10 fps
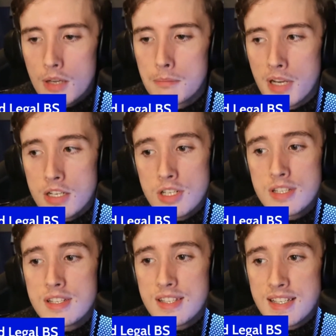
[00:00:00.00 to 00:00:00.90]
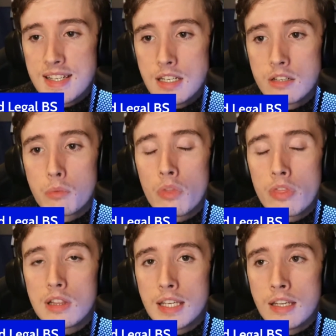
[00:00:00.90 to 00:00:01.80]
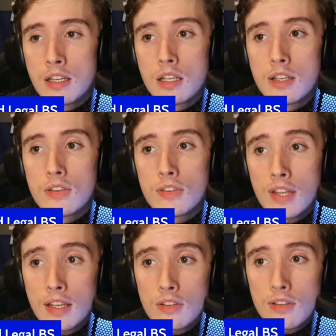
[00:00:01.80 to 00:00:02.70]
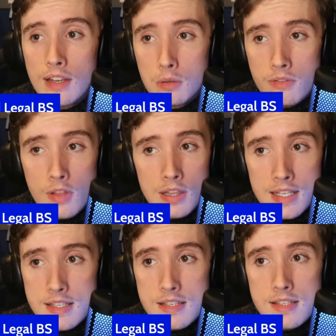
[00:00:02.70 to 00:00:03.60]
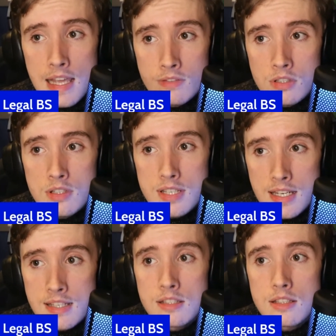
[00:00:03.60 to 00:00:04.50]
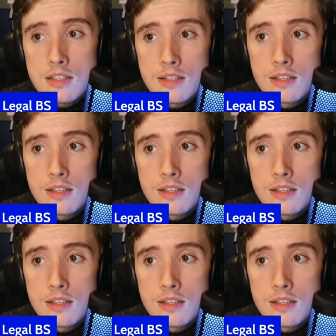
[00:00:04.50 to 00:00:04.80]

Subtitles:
Manchester City have won the league 6 out of the last 7 seasons.